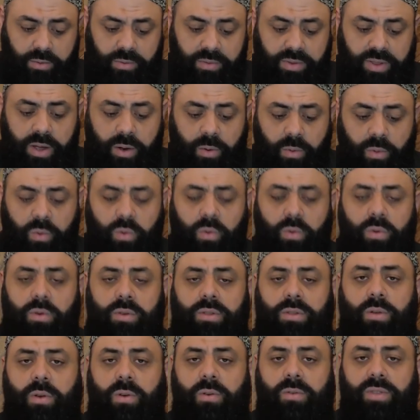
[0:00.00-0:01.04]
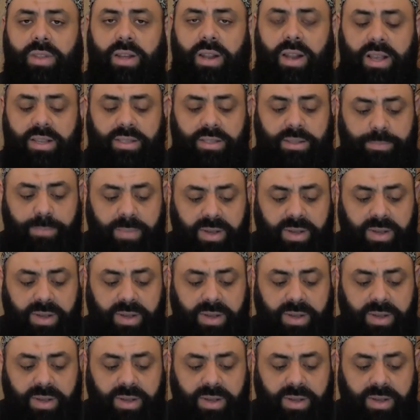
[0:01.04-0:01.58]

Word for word: to the rules of the last